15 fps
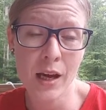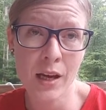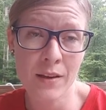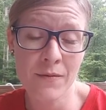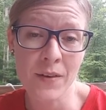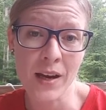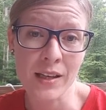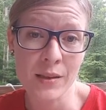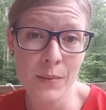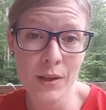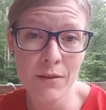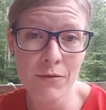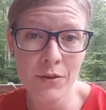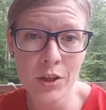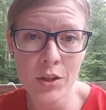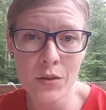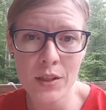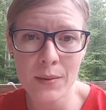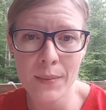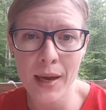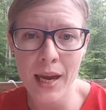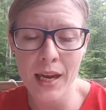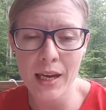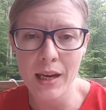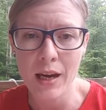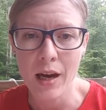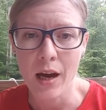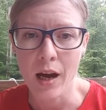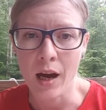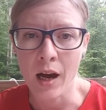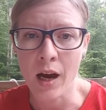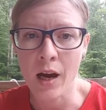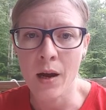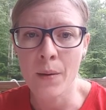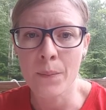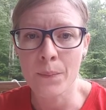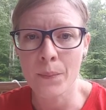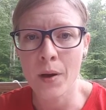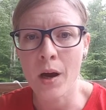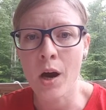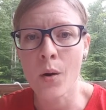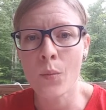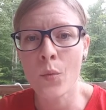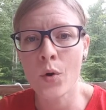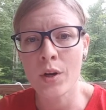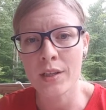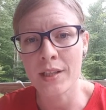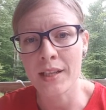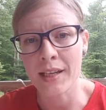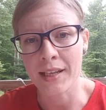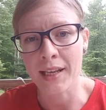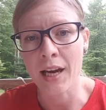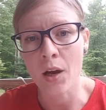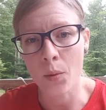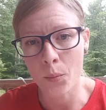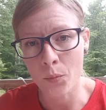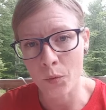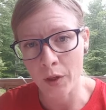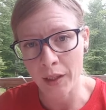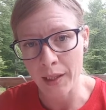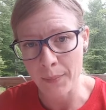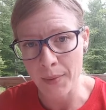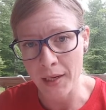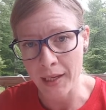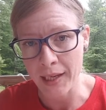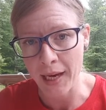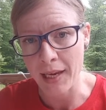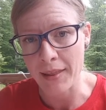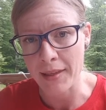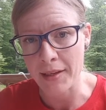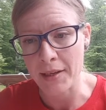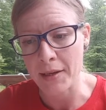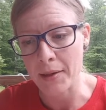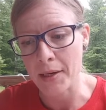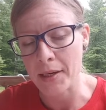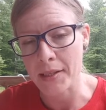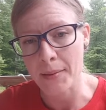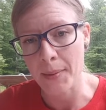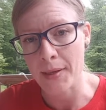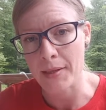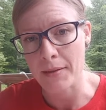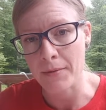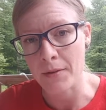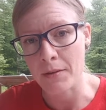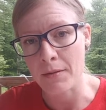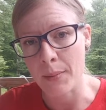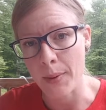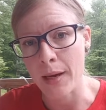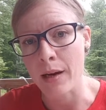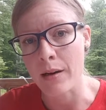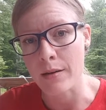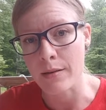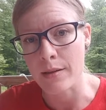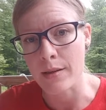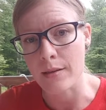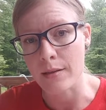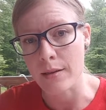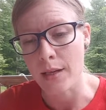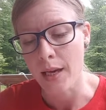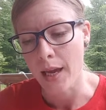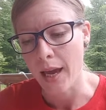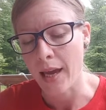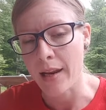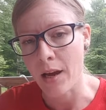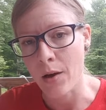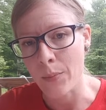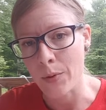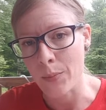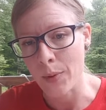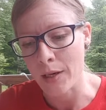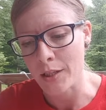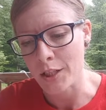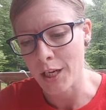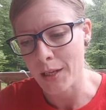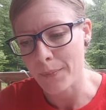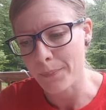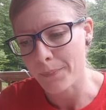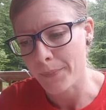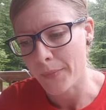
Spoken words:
investment for you to make, a home warranty can help really mitigate the expense for repairs and help you budget.